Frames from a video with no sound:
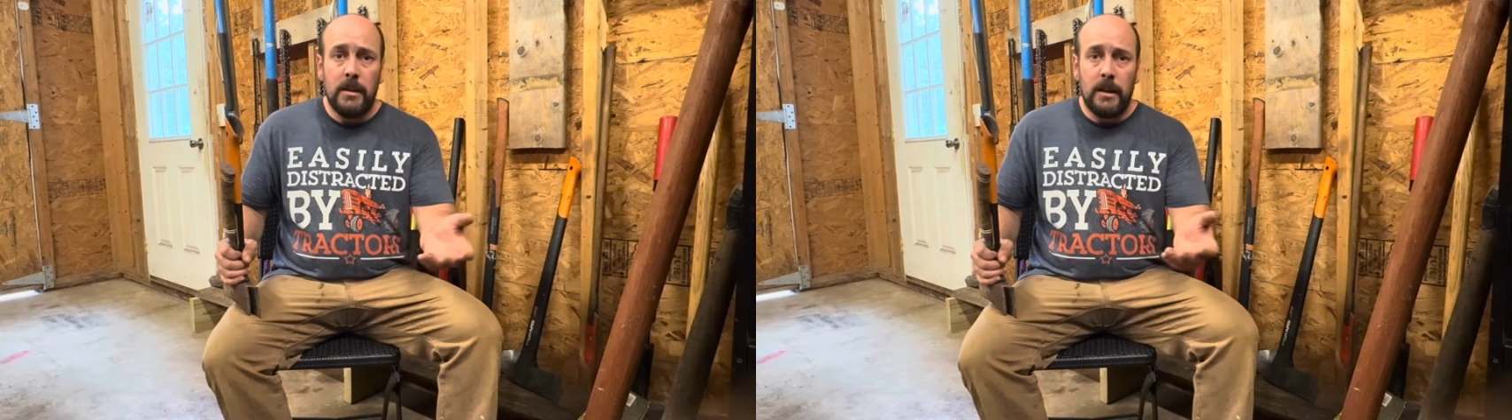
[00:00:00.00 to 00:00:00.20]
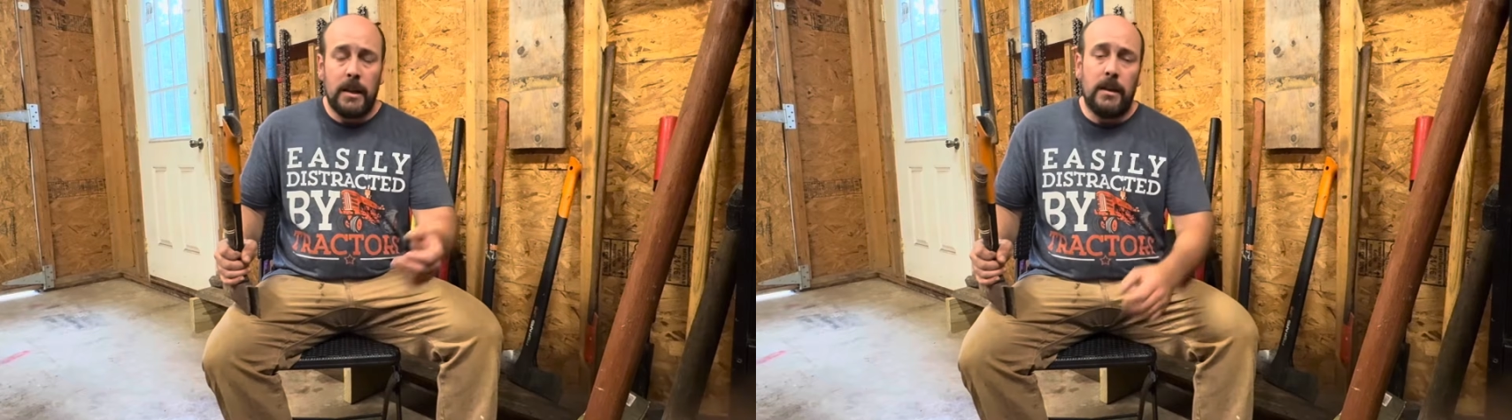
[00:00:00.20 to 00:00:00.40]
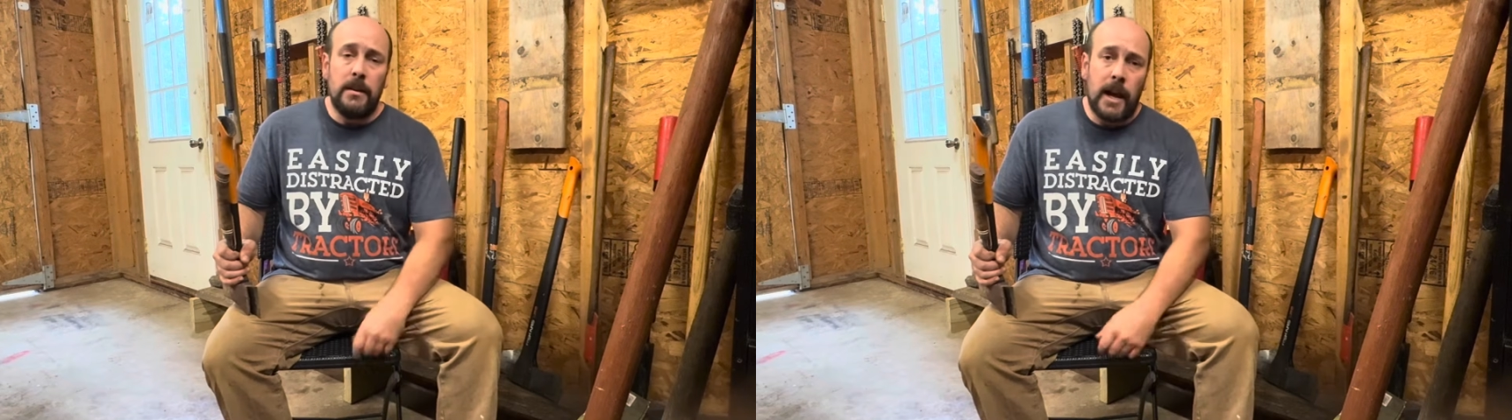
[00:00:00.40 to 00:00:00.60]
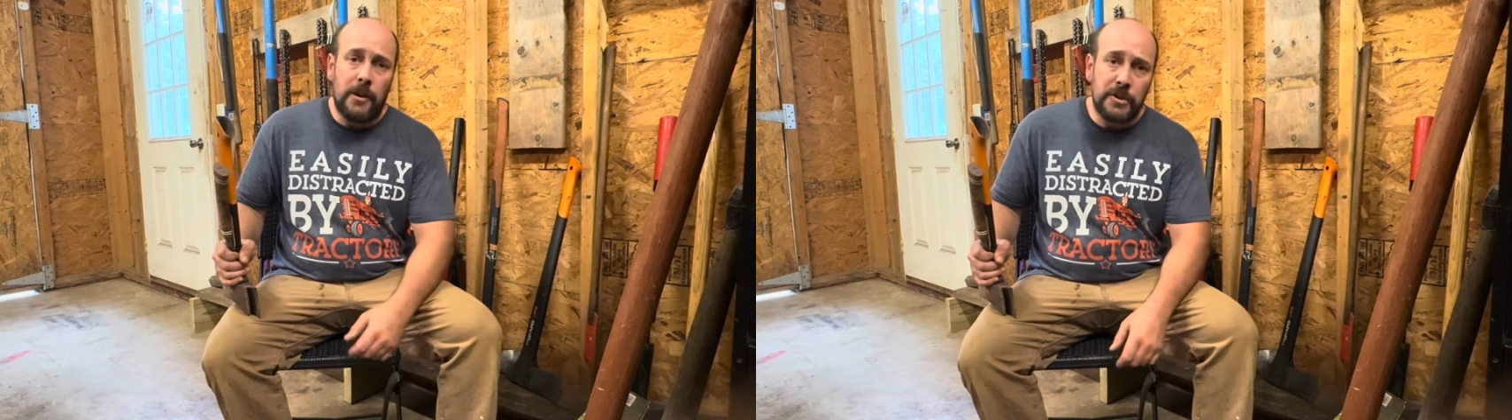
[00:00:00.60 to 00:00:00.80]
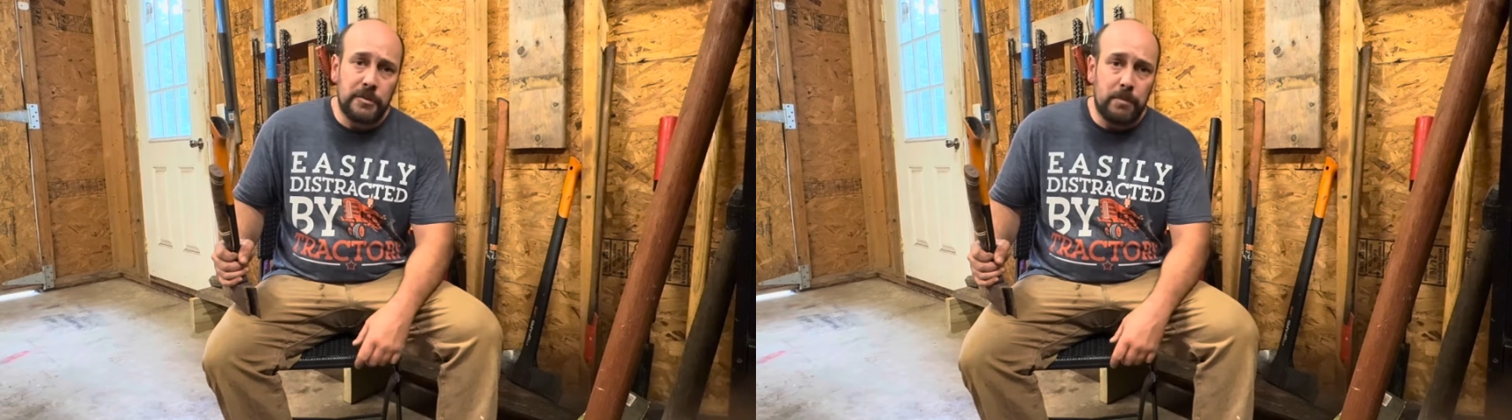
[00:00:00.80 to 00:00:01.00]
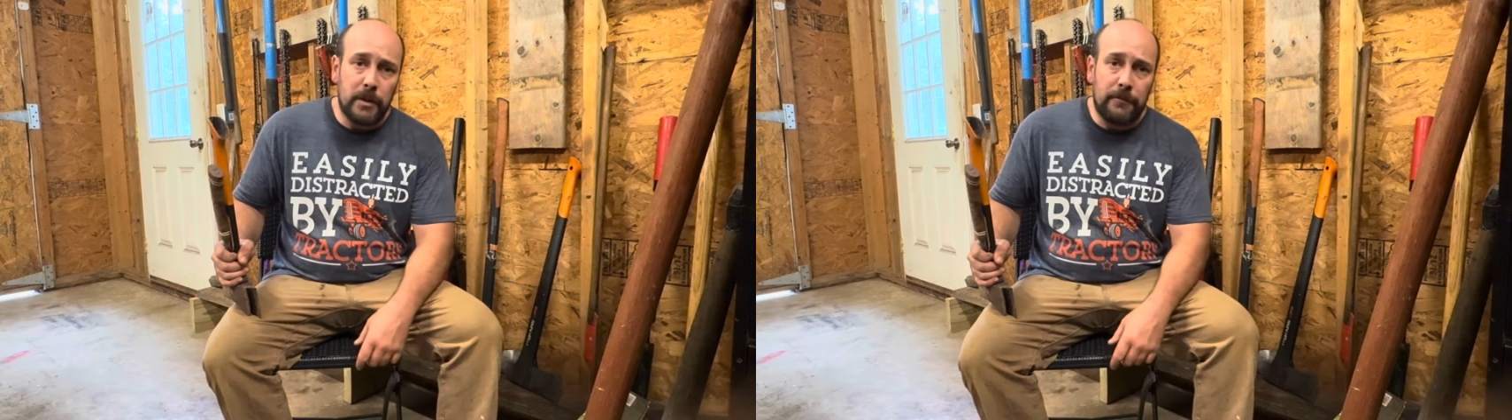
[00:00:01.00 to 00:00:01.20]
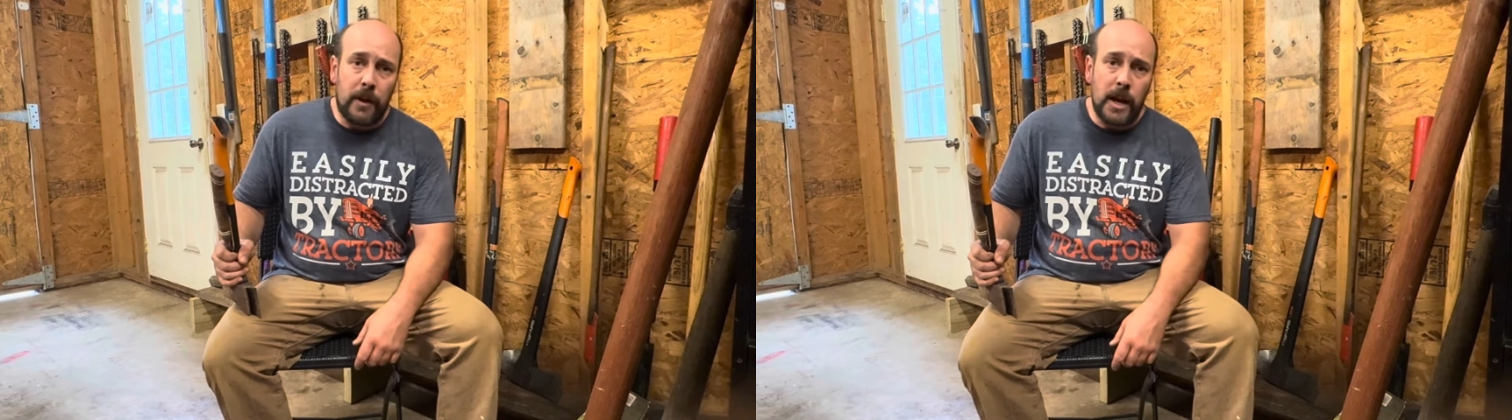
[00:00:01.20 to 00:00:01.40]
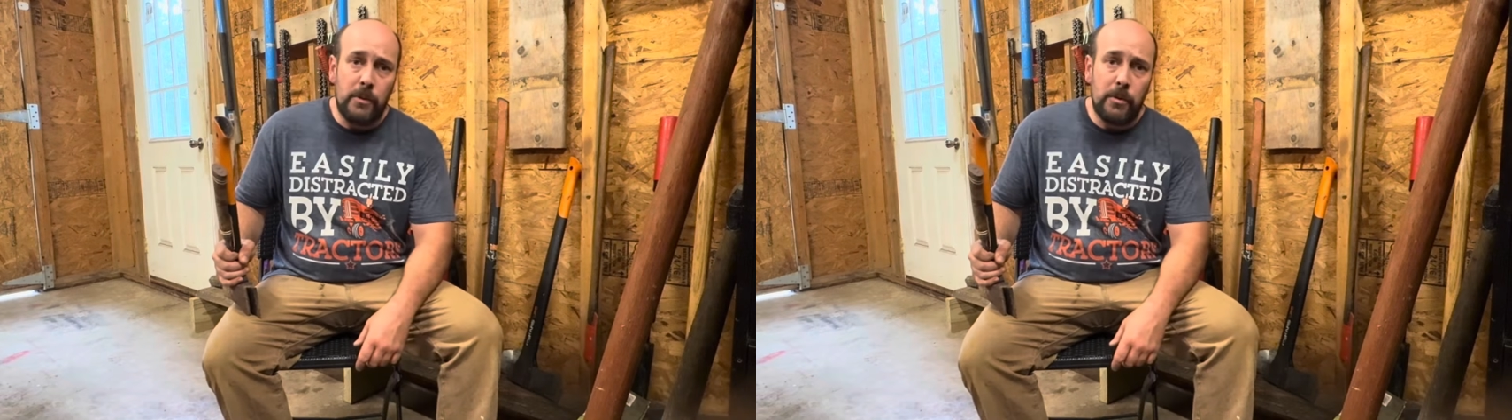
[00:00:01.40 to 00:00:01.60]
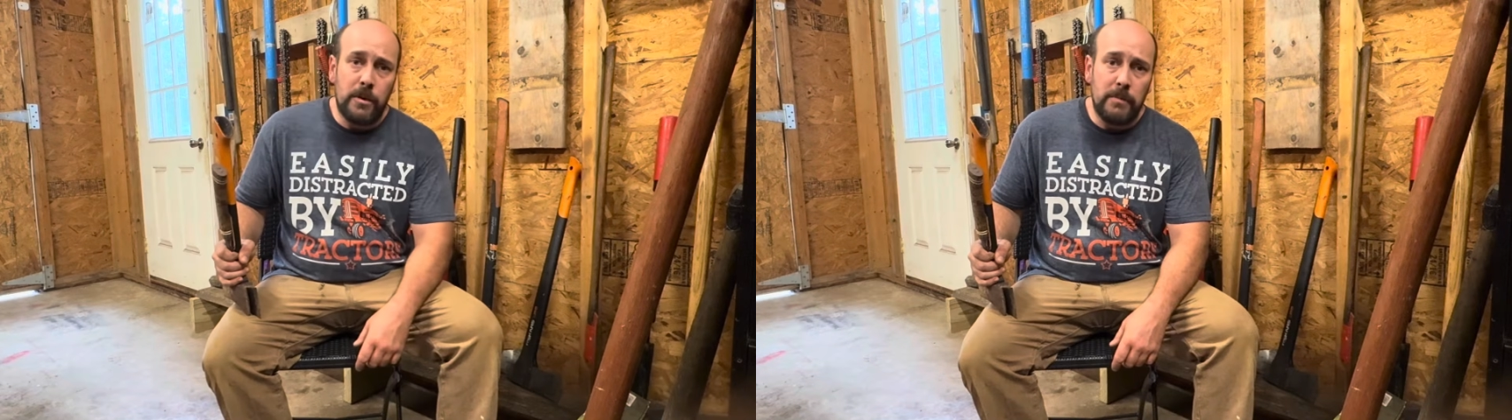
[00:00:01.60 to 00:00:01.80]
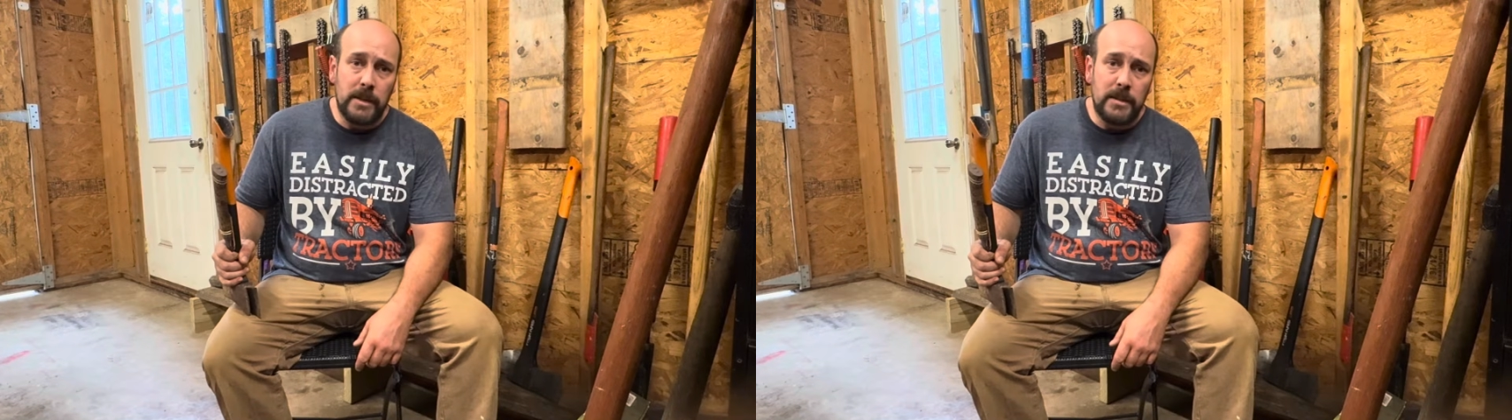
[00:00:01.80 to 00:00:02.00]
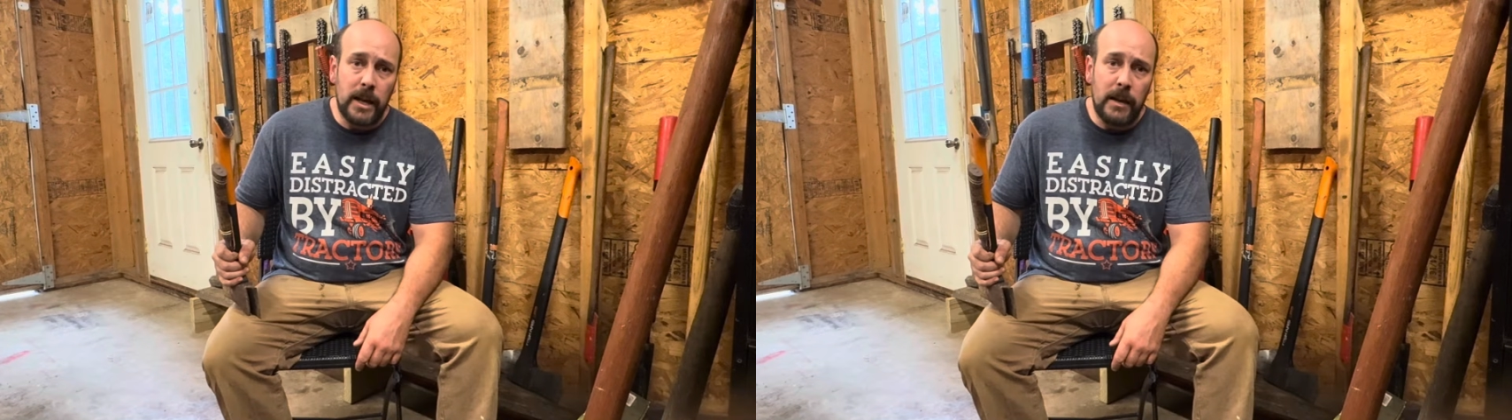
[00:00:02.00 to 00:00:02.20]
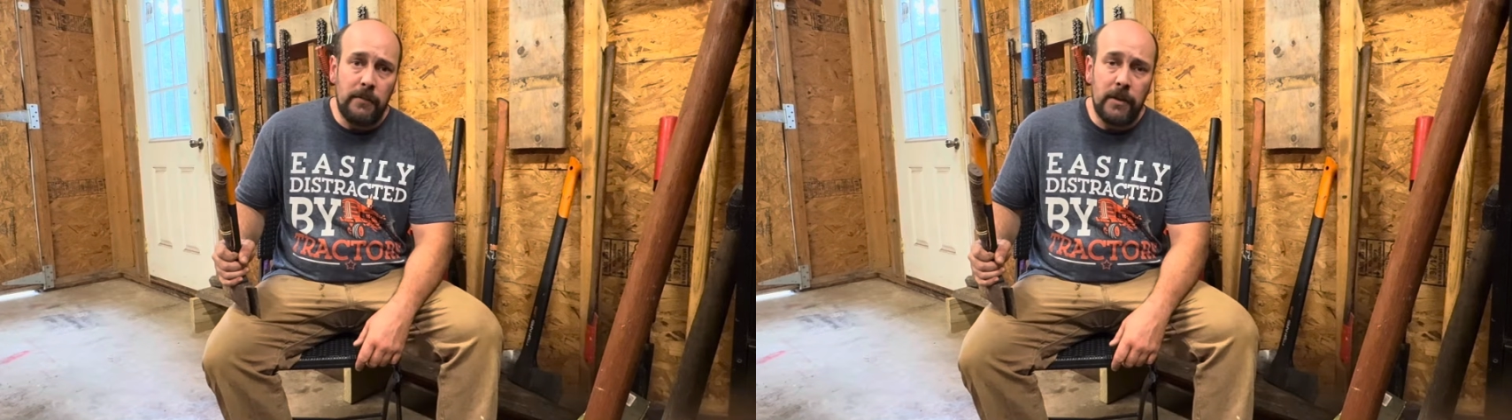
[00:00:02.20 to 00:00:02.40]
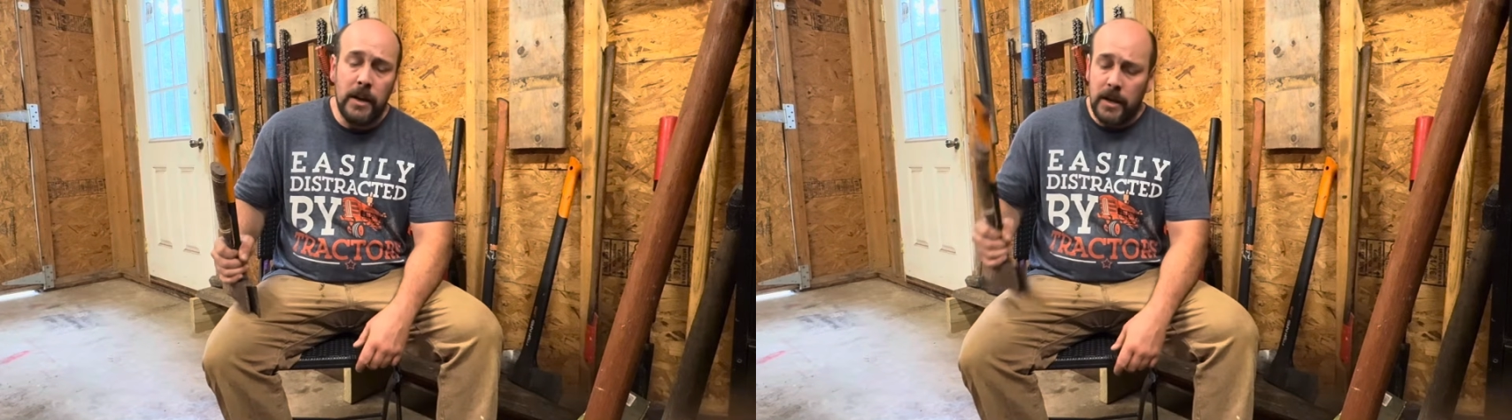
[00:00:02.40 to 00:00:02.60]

kid how to split firewood and be safe.